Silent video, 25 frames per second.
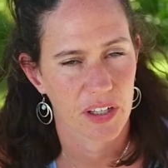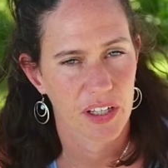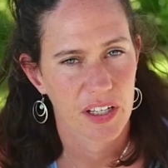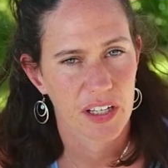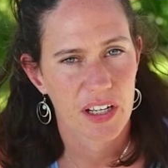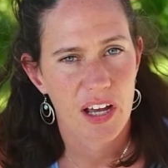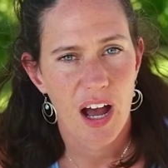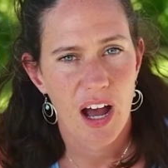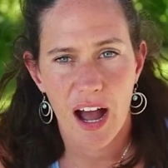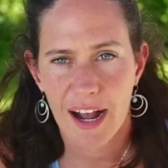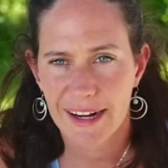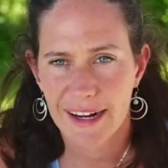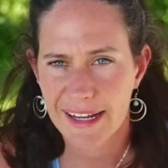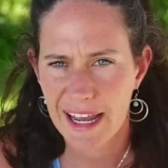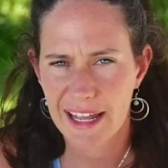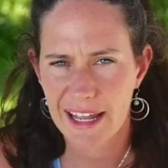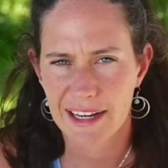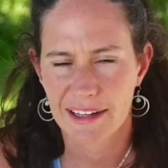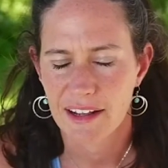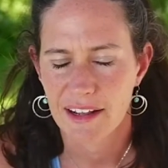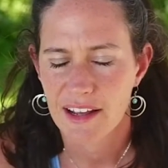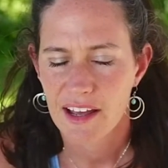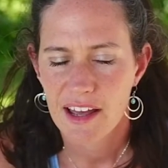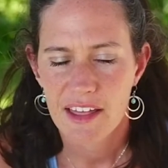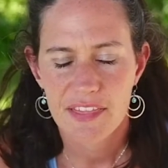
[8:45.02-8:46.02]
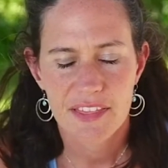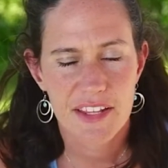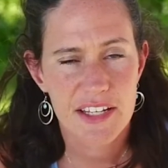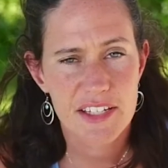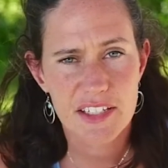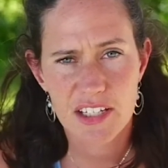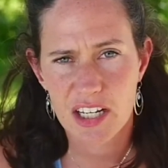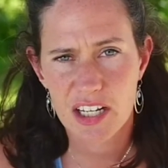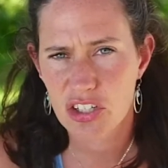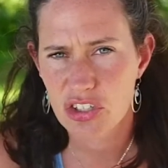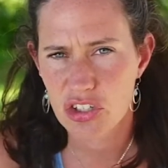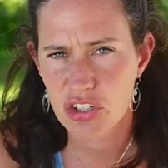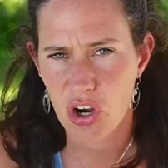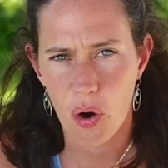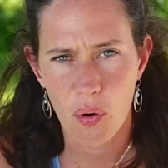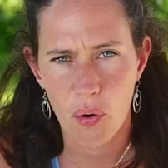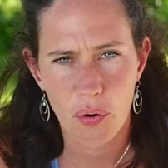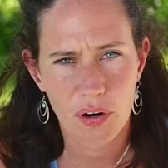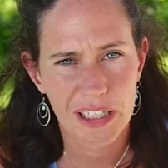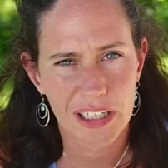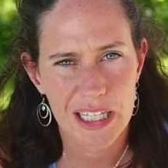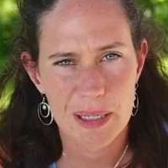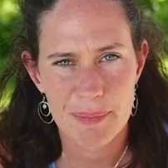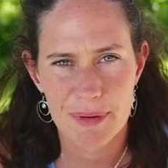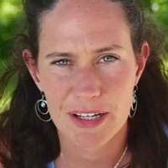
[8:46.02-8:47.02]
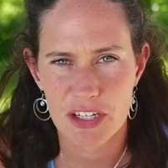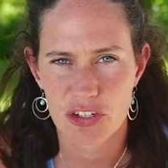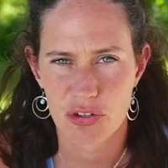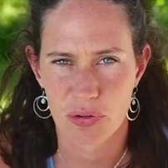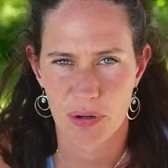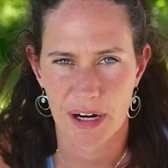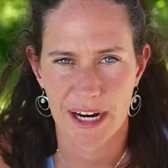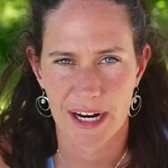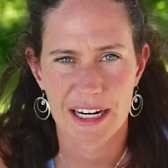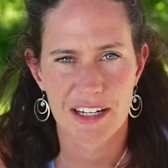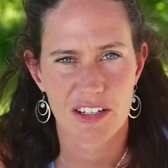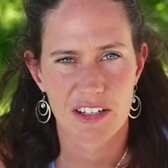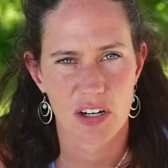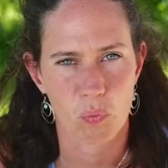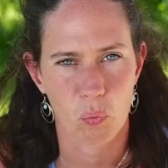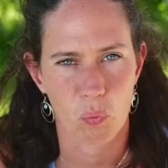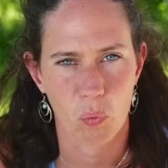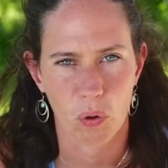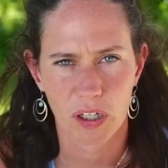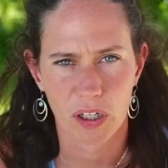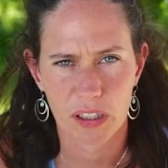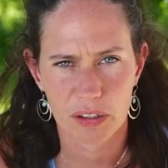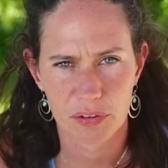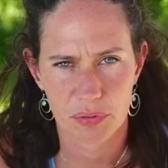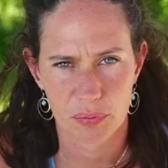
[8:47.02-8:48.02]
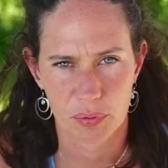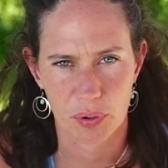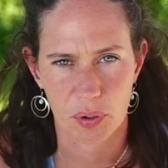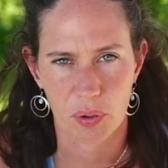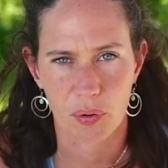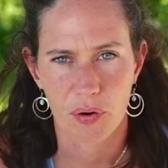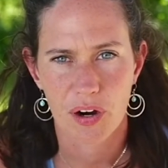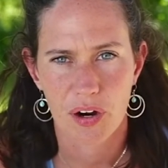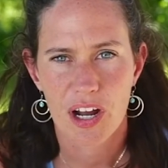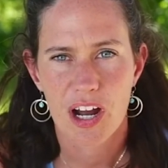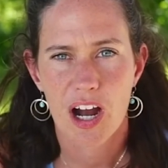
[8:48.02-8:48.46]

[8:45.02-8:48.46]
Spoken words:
Again, this can totally be trained and worked through,